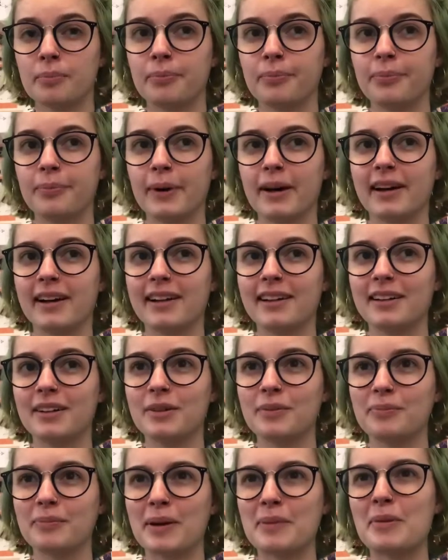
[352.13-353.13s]
But
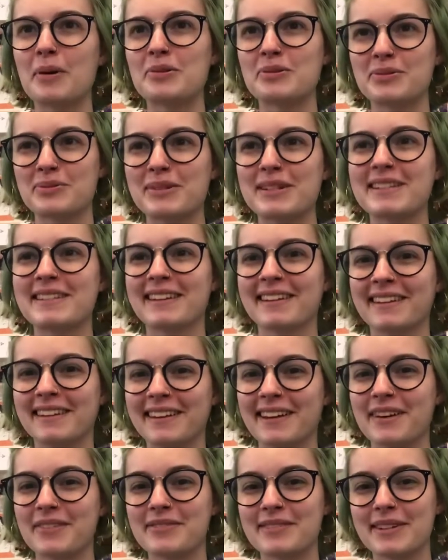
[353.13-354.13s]
my most recent
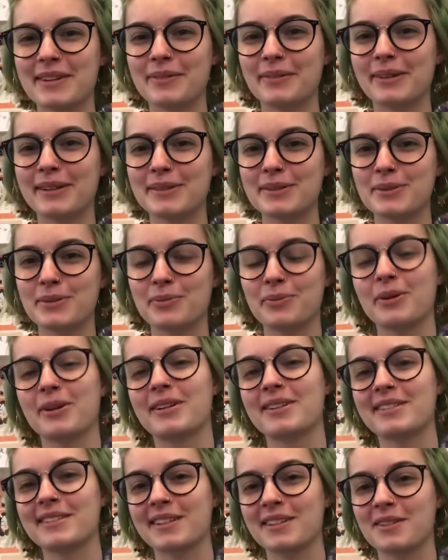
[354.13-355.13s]
gifted ones were
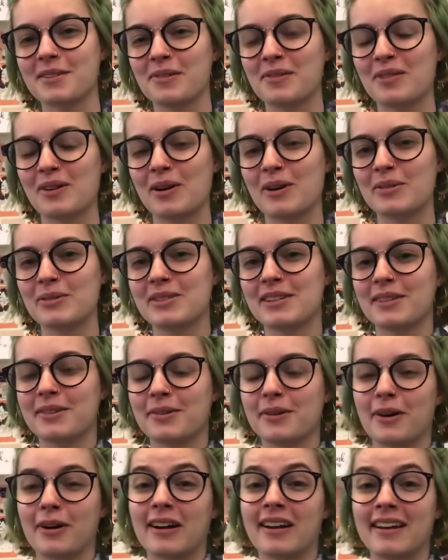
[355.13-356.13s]
Six of Crows and
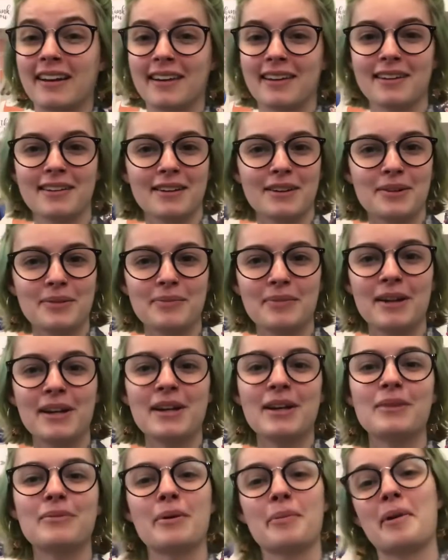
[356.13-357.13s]
Crooked Kingdom.
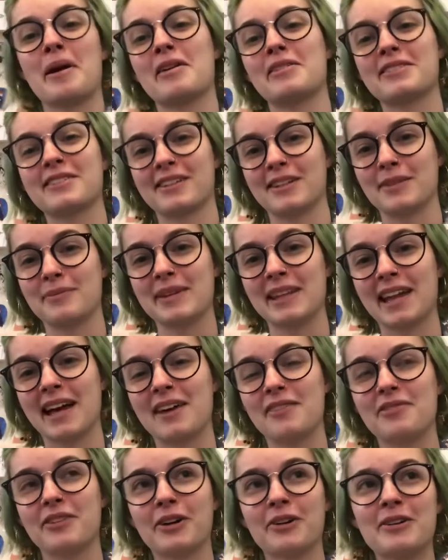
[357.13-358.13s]
My parents got me that
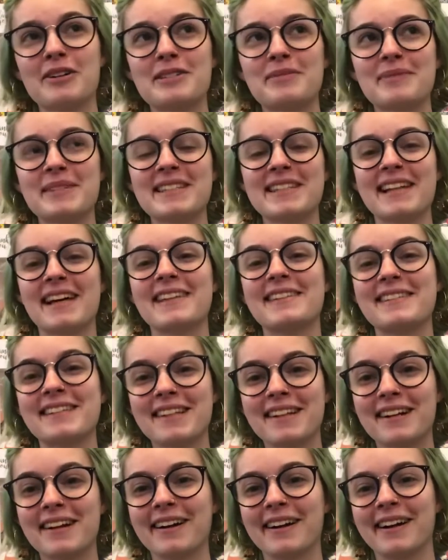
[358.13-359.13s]
for Christmas last
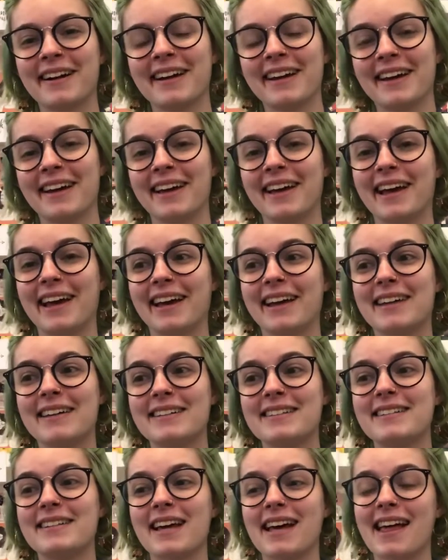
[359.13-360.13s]
year,
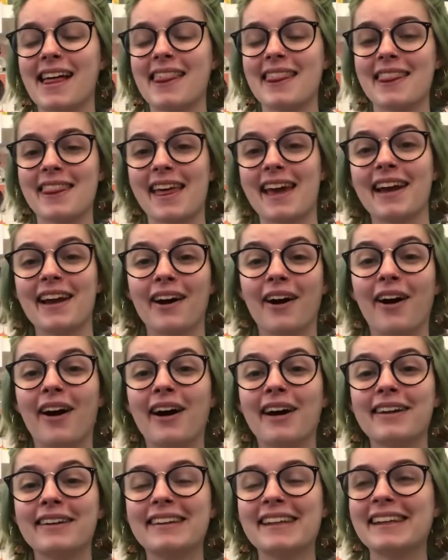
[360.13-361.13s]
and thank
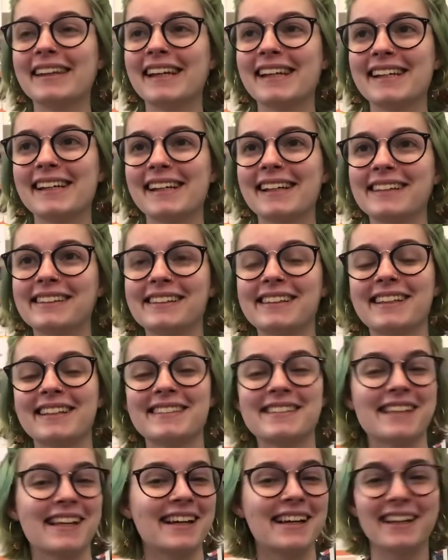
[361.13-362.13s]
God that they did, because
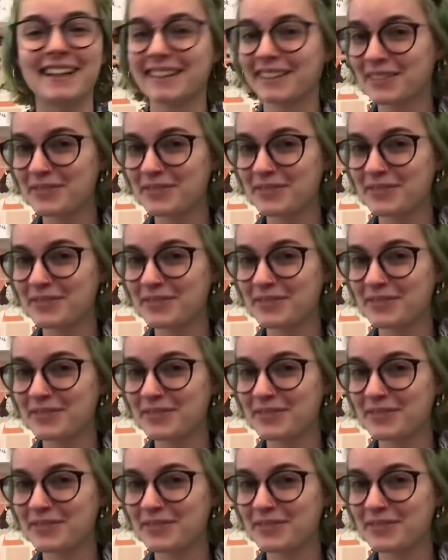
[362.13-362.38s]
they